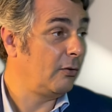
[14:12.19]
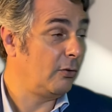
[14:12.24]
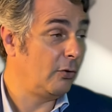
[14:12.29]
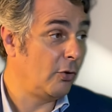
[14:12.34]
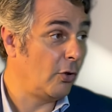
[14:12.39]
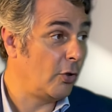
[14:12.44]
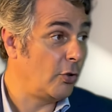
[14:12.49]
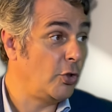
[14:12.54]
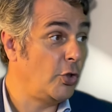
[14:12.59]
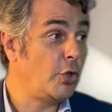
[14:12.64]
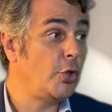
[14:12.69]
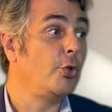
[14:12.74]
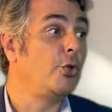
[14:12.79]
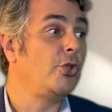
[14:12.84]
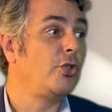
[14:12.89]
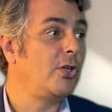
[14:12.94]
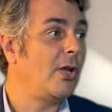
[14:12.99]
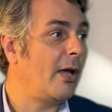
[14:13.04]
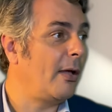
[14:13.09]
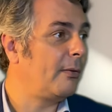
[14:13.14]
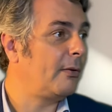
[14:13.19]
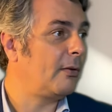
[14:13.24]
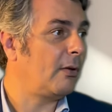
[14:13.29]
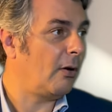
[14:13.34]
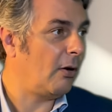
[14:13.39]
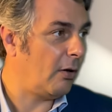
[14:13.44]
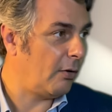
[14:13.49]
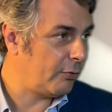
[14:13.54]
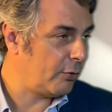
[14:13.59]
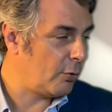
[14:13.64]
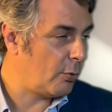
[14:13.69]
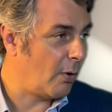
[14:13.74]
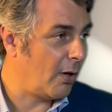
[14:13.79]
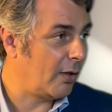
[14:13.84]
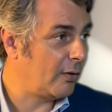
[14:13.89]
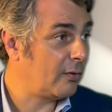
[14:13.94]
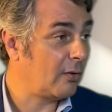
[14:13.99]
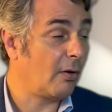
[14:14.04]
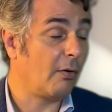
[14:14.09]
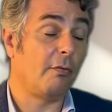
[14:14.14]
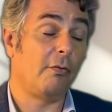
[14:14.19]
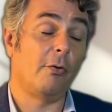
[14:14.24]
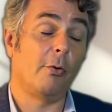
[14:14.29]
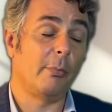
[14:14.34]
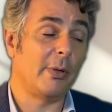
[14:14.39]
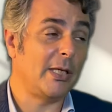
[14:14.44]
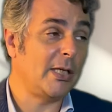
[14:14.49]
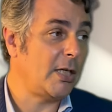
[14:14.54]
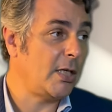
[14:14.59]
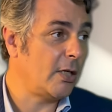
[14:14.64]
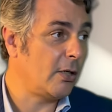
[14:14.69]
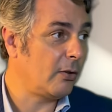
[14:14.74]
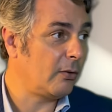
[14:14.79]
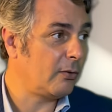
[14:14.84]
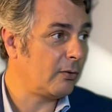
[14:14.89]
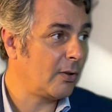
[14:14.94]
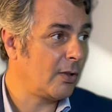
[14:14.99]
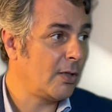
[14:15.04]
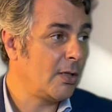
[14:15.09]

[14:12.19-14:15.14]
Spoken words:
the huge debt of US for many years,